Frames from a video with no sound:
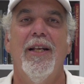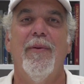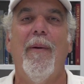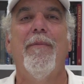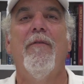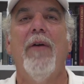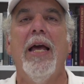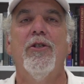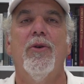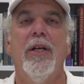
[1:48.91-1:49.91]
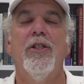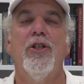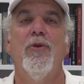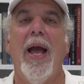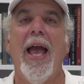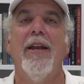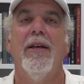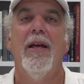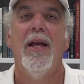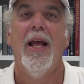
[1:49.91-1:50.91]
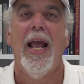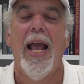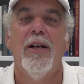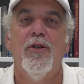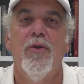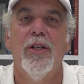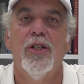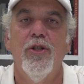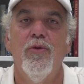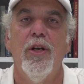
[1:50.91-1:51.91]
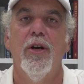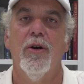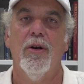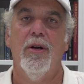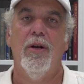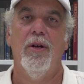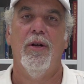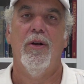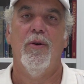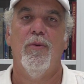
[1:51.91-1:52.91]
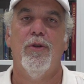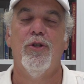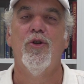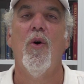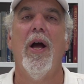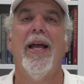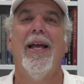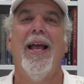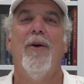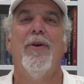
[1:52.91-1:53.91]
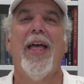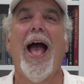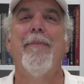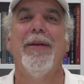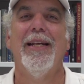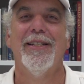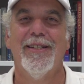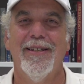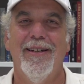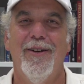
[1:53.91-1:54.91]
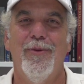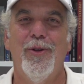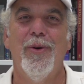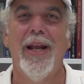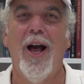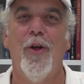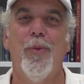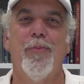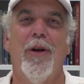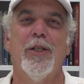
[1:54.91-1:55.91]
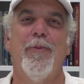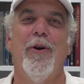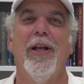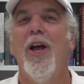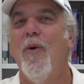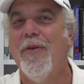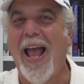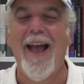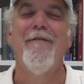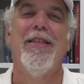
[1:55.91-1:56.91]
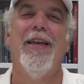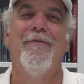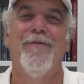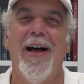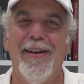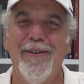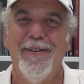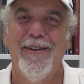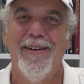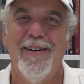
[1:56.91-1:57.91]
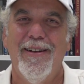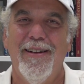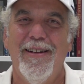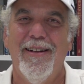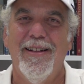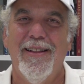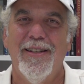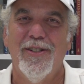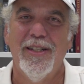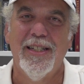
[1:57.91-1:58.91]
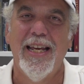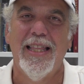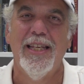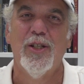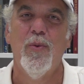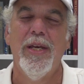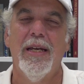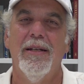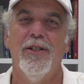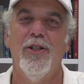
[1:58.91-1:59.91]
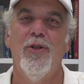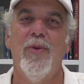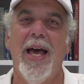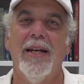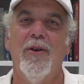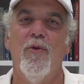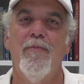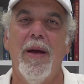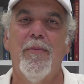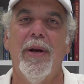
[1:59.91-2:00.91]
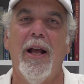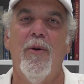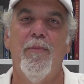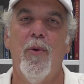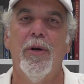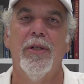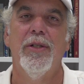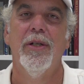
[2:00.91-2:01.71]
that we may enter into and enter this new year with joy, with happiness, with good health, with prosperity, with everything fun. Let's take this week to do that, remembering how important